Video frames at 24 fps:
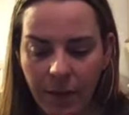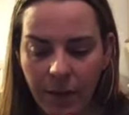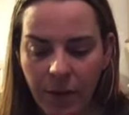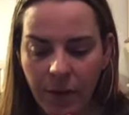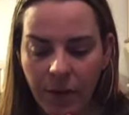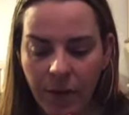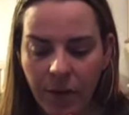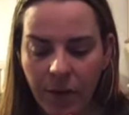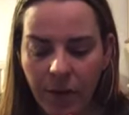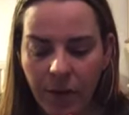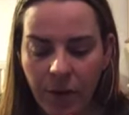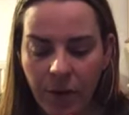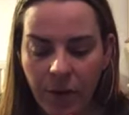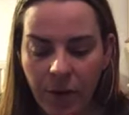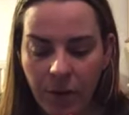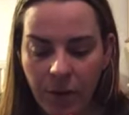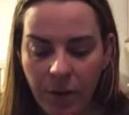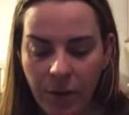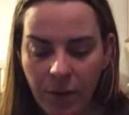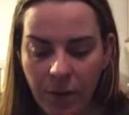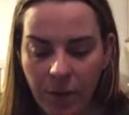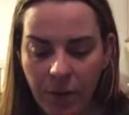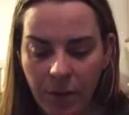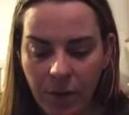Your
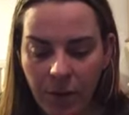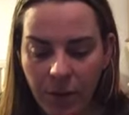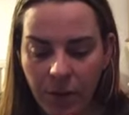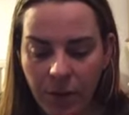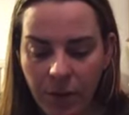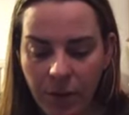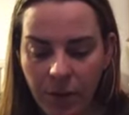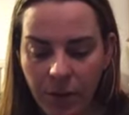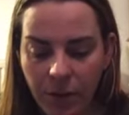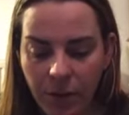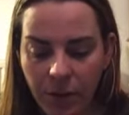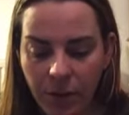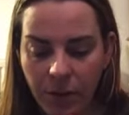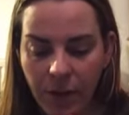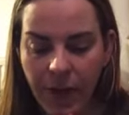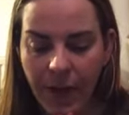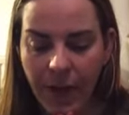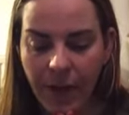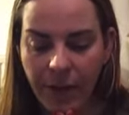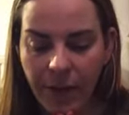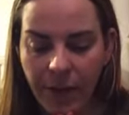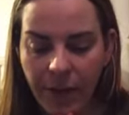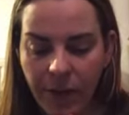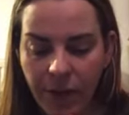throat
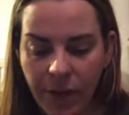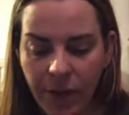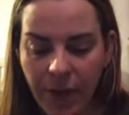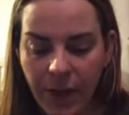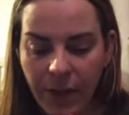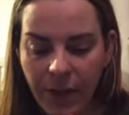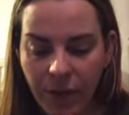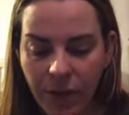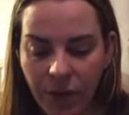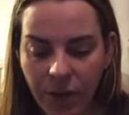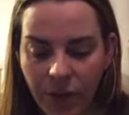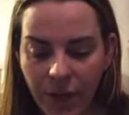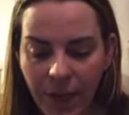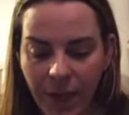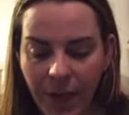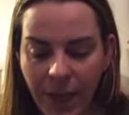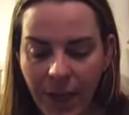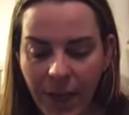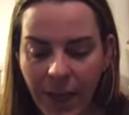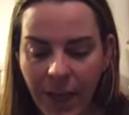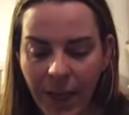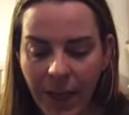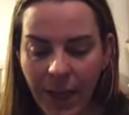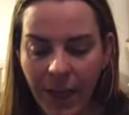chakra gently
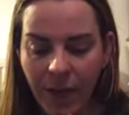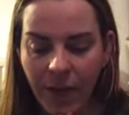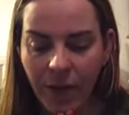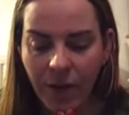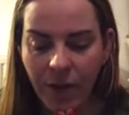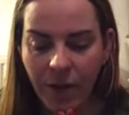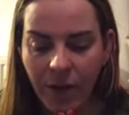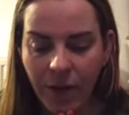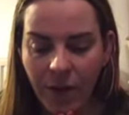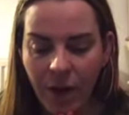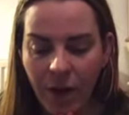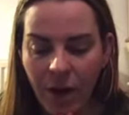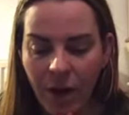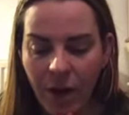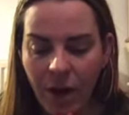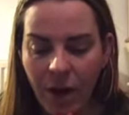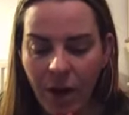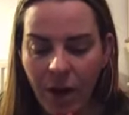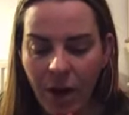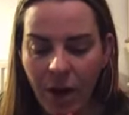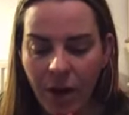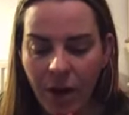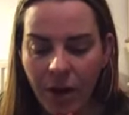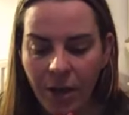shrinking, your
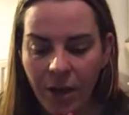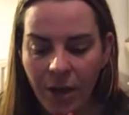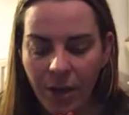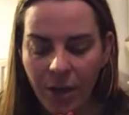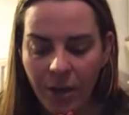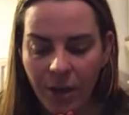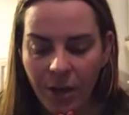heart,